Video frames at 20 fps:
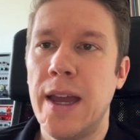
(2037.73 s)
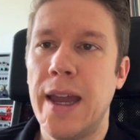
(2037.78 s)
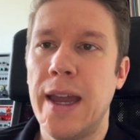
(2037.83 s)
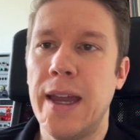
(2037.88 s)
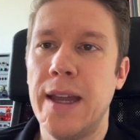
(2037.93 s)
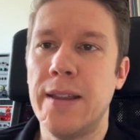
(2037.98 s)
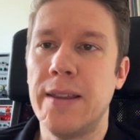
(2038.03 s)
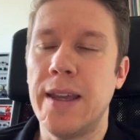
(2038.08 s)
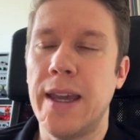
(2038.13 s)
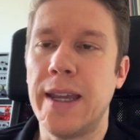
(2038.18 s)

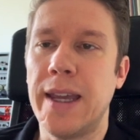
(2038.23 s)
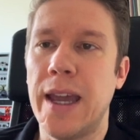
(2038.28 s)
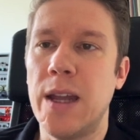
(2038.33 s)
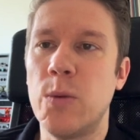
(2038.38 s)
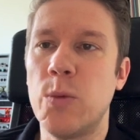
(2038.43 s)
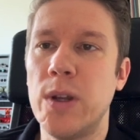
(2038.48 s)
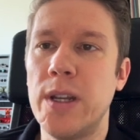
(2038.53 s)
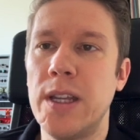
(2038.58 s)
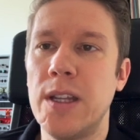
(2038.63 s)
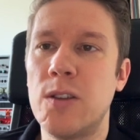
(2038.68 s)
And
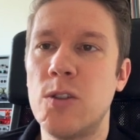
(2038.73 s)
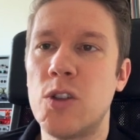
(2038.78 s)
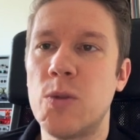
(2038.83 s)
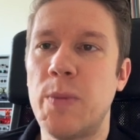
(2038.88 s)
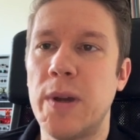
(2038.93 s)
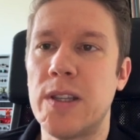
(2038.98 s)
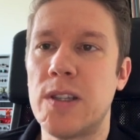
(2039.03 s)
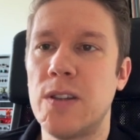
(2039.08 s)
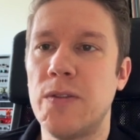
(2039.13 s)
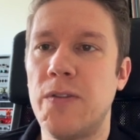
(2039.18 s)
again, we need to
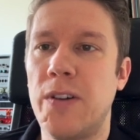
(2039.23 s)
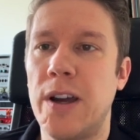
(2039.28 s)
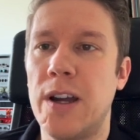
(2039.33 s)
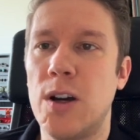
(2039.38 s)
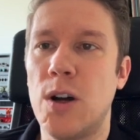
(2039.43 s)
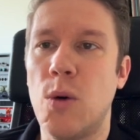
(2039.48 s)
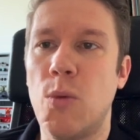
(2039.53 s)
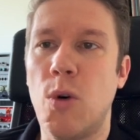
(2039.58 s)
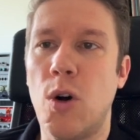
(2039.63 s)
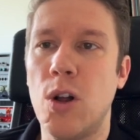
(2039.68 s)
specify
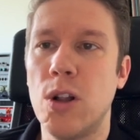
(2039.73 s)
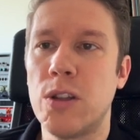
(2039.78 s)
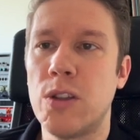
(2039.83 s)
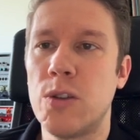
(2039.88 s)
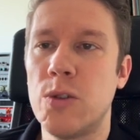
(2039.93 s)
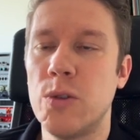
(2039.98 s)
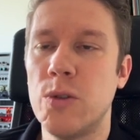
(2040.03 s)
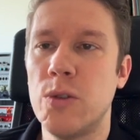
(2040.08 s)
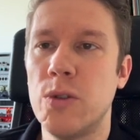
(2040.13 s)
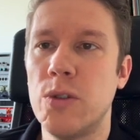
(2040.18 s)
our vault
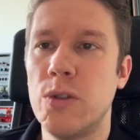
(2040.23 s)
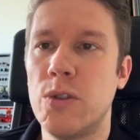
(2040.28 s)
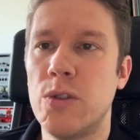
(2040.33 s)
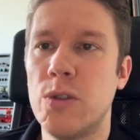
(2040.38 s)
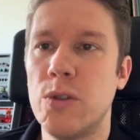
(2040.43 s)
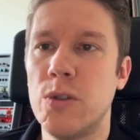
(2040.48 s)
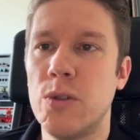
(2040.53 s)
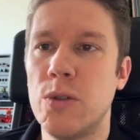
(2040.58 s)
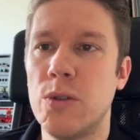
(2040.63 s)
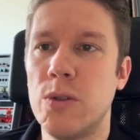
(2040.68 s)

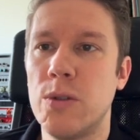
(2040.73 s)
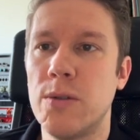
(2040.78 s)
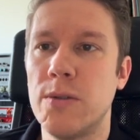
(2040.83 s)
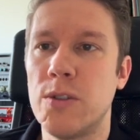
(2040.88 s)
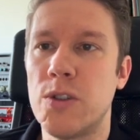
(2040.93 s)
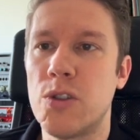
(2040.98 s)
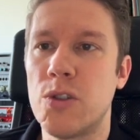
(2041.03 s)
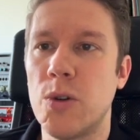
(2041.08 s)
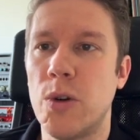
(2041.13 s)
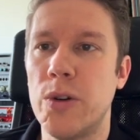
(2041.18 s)
to
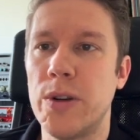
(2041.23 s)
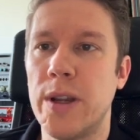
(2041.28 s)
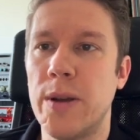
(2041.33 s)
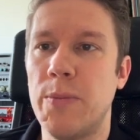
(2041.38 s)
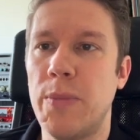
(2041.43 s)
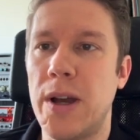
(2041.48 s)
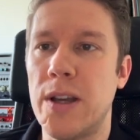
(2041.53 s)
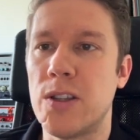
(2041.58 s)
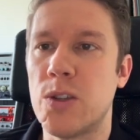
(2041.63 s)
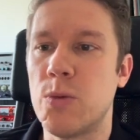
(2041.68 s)
store the
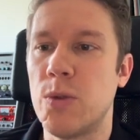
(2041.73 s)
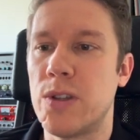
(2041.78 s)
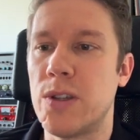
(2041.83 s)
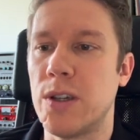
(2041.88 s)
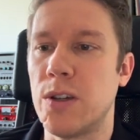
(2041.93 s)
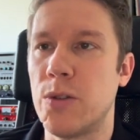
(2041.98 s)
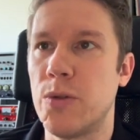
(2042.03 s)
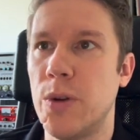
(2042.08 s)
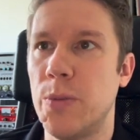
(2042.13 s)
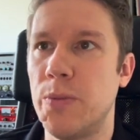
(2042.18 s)
passwords
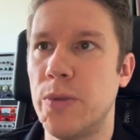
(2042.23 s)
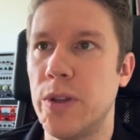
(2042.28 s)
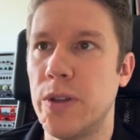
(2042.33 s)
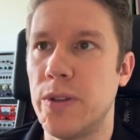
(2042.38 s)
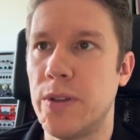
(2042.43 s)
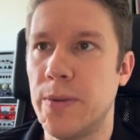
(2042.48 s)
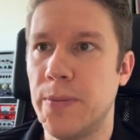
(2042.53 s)
encrypted.